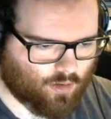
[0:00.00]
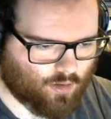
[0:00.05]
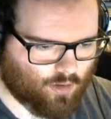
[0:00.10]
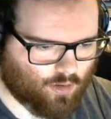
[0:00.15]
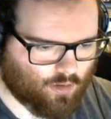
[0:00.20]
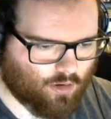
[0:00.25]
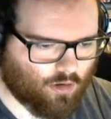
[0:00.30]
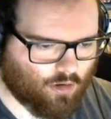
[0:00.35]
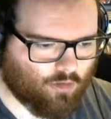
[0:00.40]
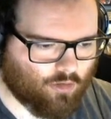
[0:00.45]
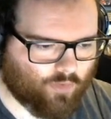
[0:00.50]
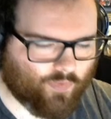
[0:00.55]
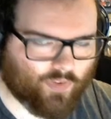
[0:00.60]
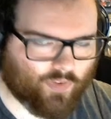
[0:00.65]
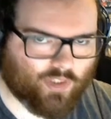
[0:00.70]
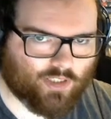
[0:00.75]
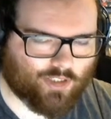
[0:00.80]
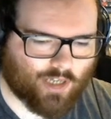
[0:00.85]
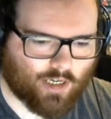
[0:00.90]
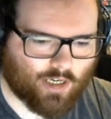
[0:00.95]
over
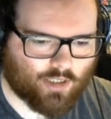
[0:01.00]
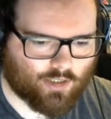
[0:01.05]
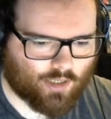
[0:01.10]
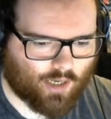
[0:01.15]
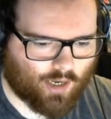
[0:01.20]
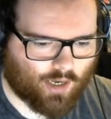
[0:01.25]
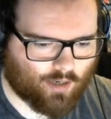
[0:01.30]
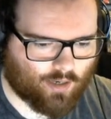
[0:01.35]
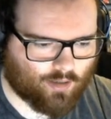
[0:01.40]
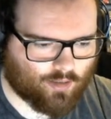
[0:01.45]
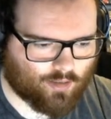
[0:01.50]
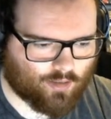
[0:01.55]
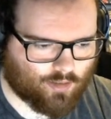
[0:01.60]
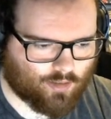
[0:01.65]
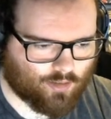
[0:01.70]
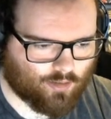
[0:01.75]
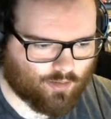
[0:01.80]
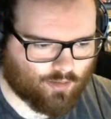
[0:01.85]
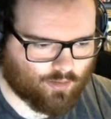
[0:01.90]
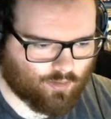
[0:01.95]
the change in
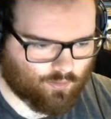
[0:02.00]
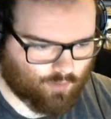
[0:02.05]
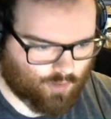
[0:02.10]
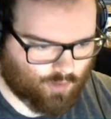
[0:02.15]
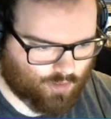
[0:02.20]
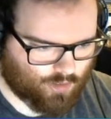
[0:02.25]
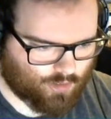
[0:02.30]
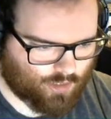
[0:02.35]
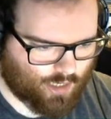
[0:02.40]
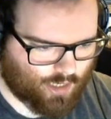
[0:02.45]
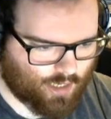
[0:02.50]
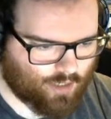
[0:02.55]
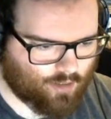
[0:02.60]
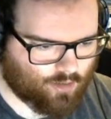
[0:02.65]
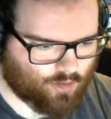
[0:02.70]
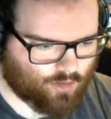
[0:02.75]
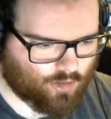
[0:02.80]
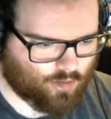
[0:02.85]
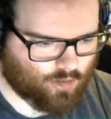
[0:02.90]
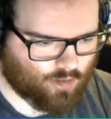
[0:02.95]
x, which is
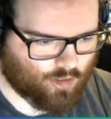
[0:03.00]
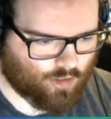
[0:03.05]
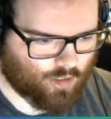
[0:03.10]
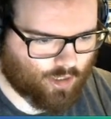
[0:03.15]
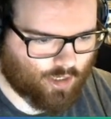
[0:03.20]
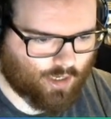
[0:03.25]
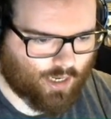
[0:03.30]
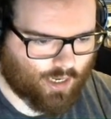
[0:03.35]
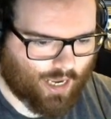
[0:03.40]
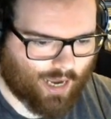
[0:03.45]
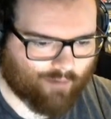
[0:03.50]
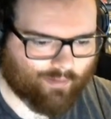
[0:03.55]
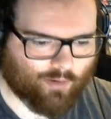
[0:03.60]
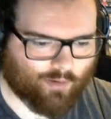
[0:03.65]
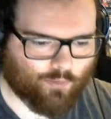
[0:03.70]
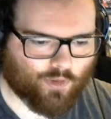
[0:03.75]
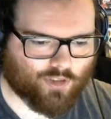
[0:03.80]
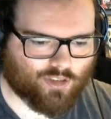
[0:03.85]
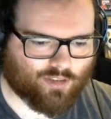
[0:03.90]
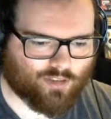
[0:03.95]
h. And we
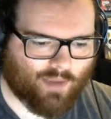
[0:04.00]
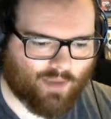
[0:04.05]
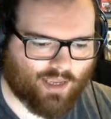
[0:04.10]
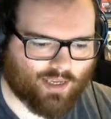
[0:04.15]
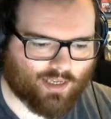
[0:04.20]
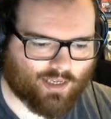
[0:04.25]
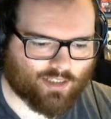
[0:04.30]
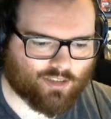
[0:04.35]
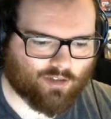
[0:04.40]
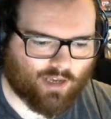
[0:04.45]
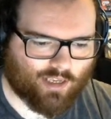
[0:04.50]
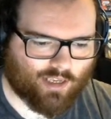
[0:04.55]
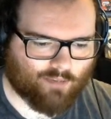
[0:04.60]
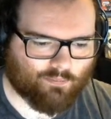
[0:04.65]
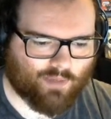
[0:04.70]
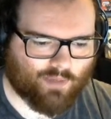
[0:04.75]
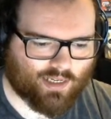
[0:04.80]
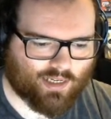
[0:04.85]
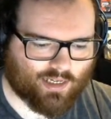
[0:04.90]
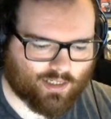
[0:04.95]
want to make it so a and
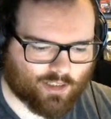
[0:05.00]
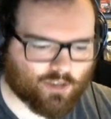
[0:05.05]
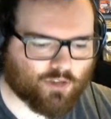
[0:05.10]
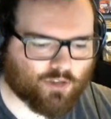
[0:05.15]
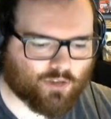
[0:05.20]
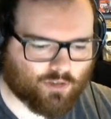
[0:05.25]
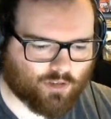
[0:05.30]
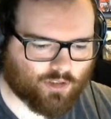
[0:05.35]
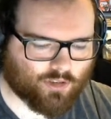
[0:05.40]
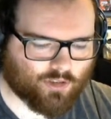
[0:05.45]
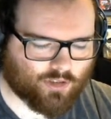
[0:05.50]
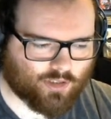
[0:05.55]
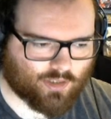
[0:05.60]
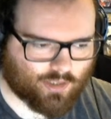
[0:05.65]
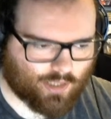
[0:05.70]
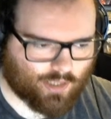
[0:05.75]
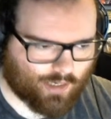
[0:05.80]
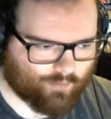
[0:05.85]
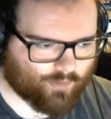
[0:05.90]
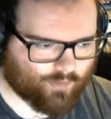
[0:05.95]
b get closer and closer
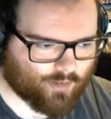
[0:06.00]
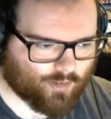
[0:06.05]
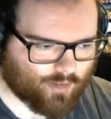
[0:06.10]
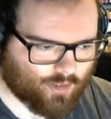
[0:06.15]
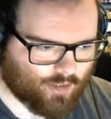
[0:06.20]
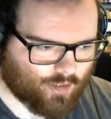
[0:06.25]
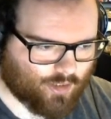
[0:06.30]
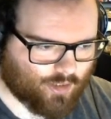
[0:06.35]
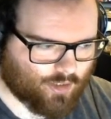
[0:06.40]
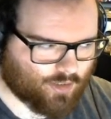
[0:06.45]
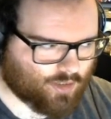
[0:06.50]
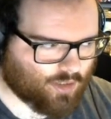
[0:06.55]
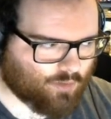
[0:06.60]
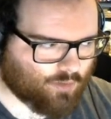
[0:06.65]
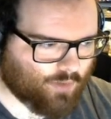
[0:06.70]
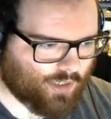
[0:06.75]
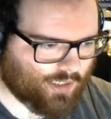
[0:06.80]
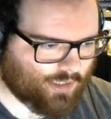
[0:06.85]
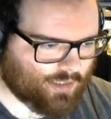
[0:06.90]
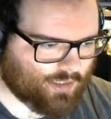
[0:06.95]
together. So
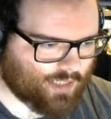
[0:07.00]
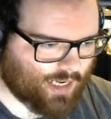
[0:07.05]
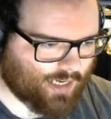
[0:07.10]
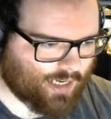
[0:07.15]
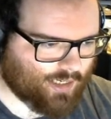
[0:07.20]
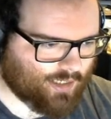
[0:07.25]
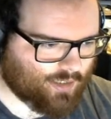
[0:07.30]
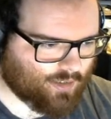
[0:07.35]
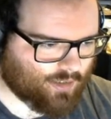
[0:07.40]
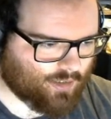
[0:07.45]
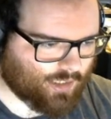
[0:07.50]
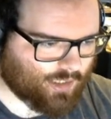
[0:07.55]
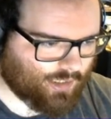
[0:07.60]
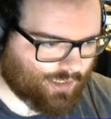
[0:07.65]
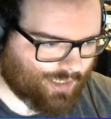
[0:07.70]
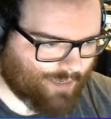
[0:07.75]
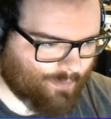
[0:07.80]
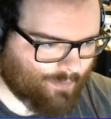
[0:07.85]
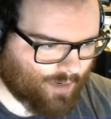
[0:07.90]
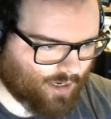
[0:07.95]
we take the
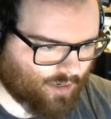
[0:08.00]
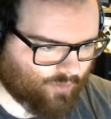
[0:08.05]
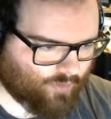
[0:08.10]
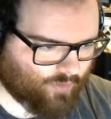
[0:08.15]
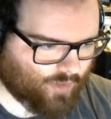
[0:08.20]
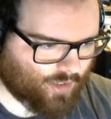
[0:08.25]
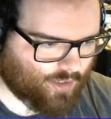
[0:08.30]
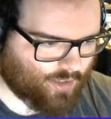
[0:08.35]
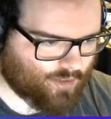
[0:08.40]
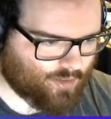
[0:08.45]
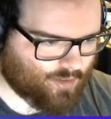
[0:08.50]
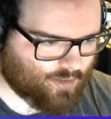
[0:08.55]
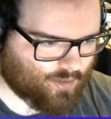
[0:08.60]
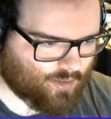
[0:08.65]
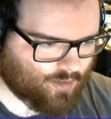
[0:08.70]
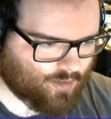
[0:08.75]
limit of this